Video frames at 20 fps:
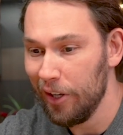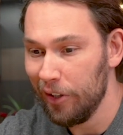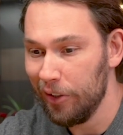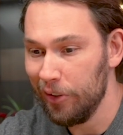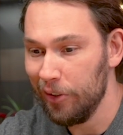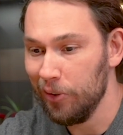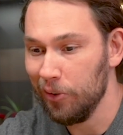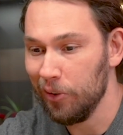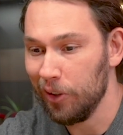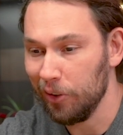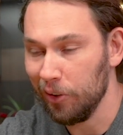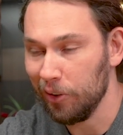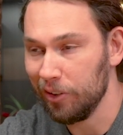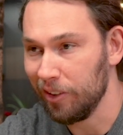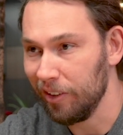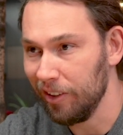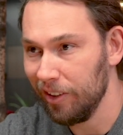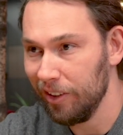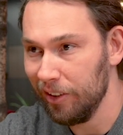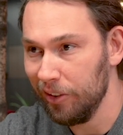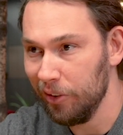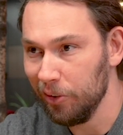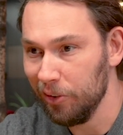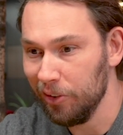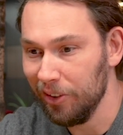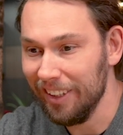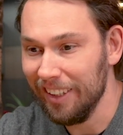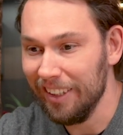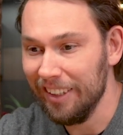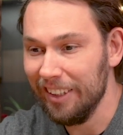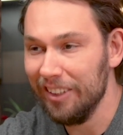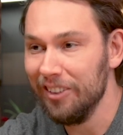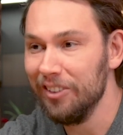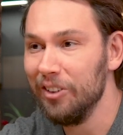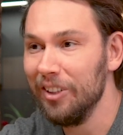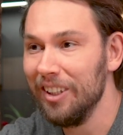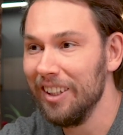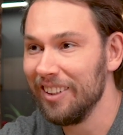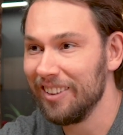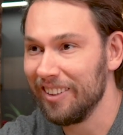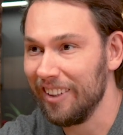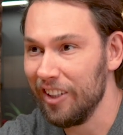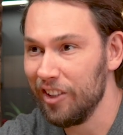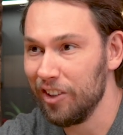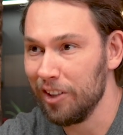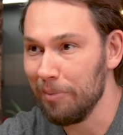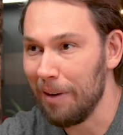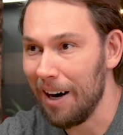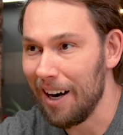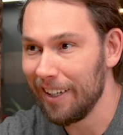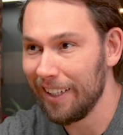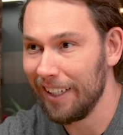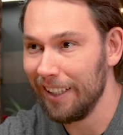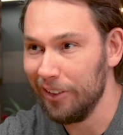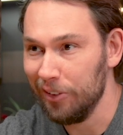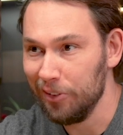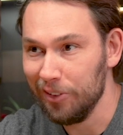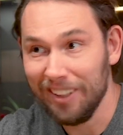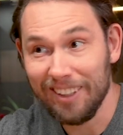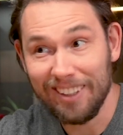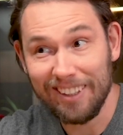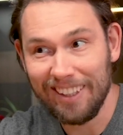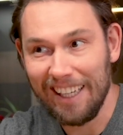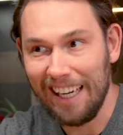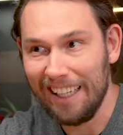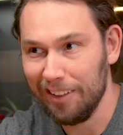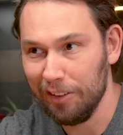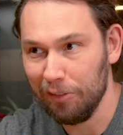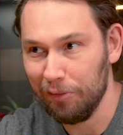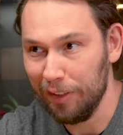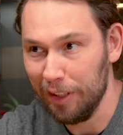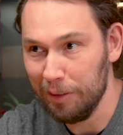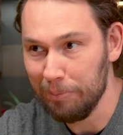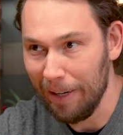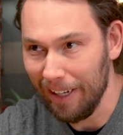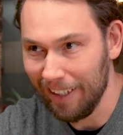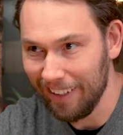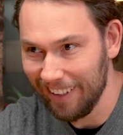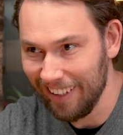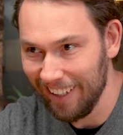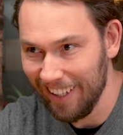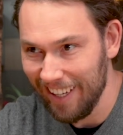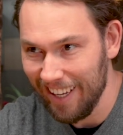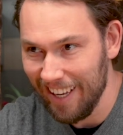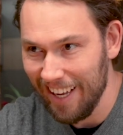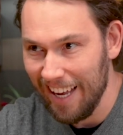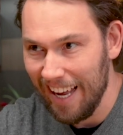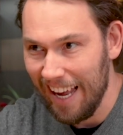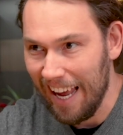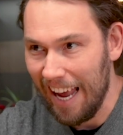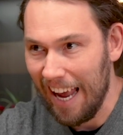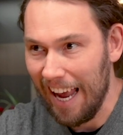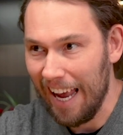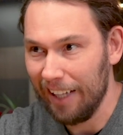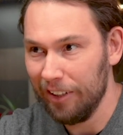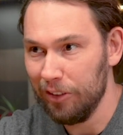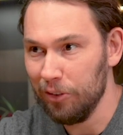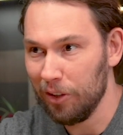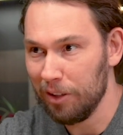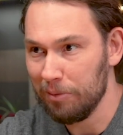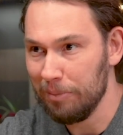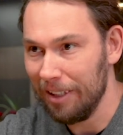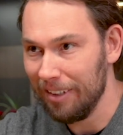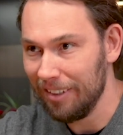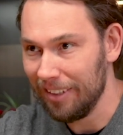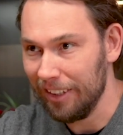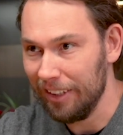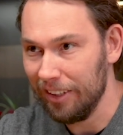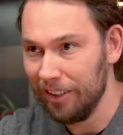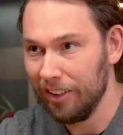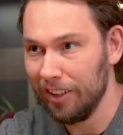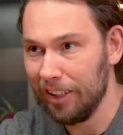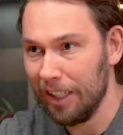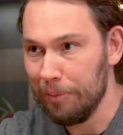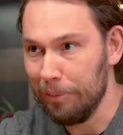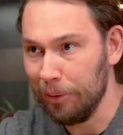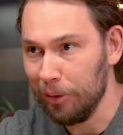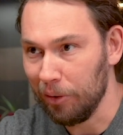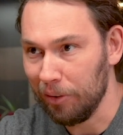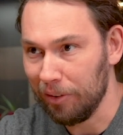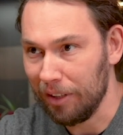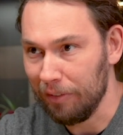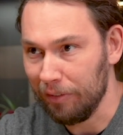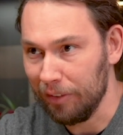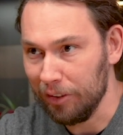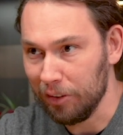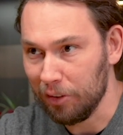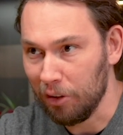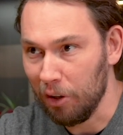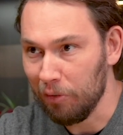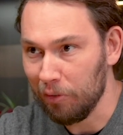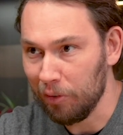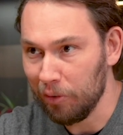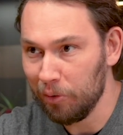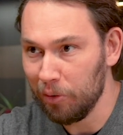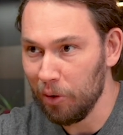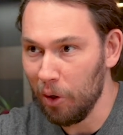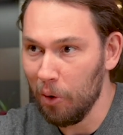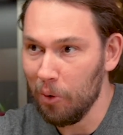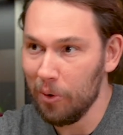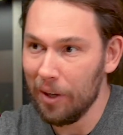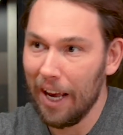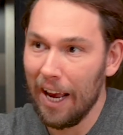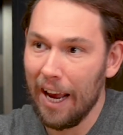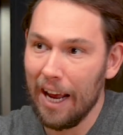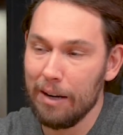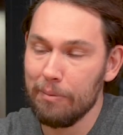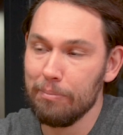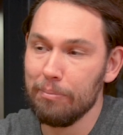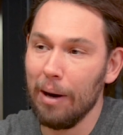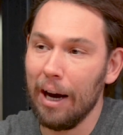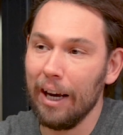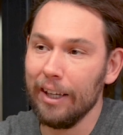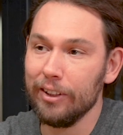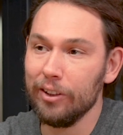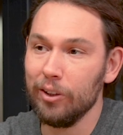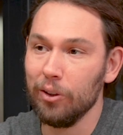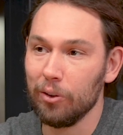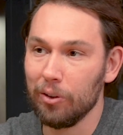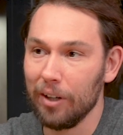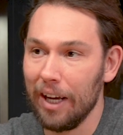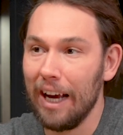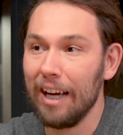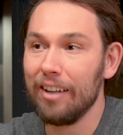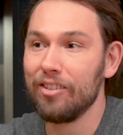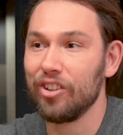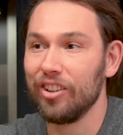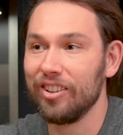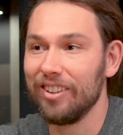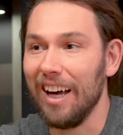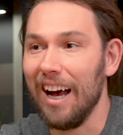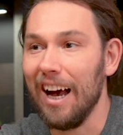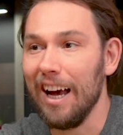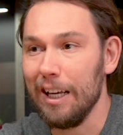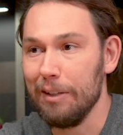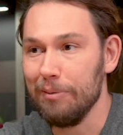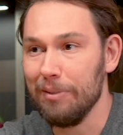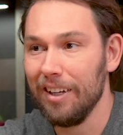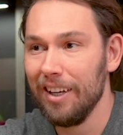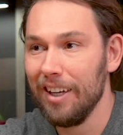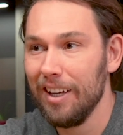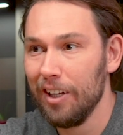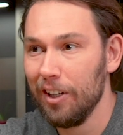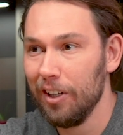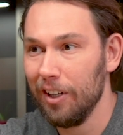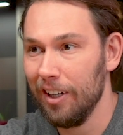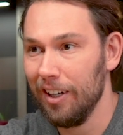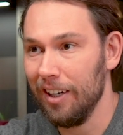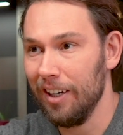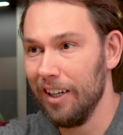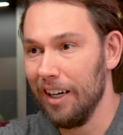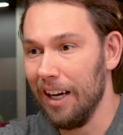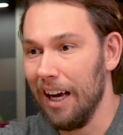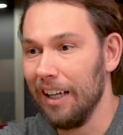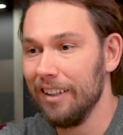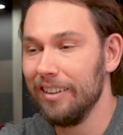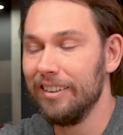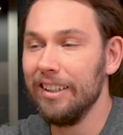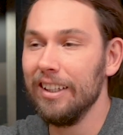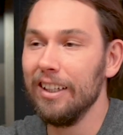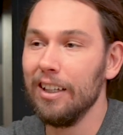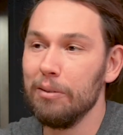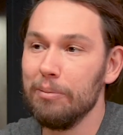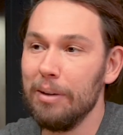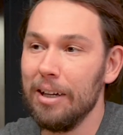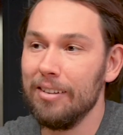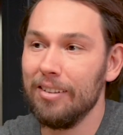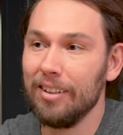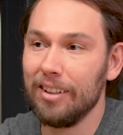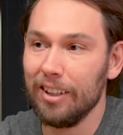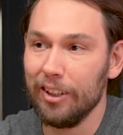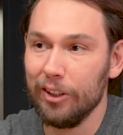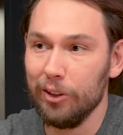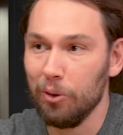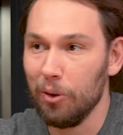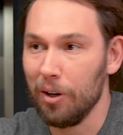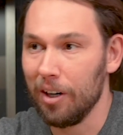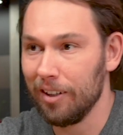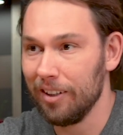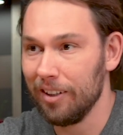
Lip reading: you are not you didn't reach the market, you didn't get the feedback, and you are basically keeping yourself in the comfort zone and buying your extra time until basically you